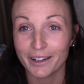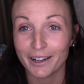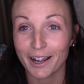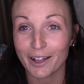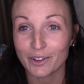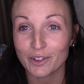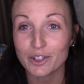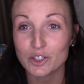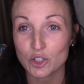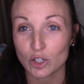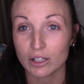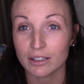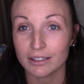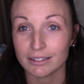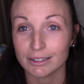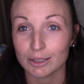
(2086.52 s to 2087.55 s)
I look
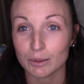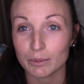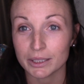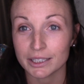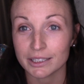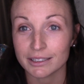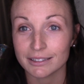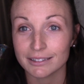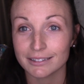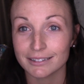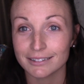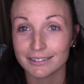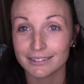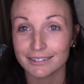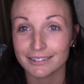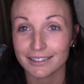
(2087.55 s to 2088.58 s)
drunk a little bit,
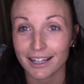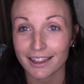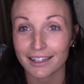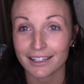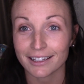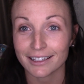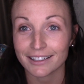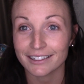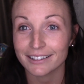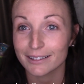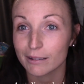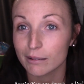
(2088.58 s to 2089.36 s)
I think.